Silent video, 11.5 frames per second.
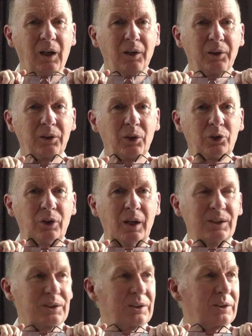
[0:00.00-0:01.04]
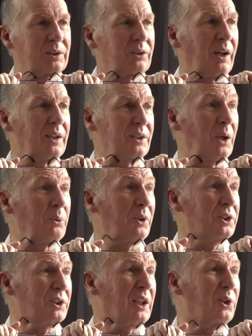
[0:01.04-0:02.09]
Ananda tries, tries out
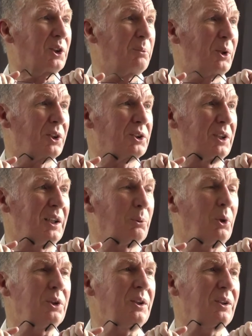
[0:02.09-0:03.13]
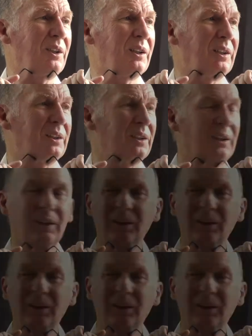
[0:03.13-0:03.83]
this thing on the Buddha, saying, What do you think?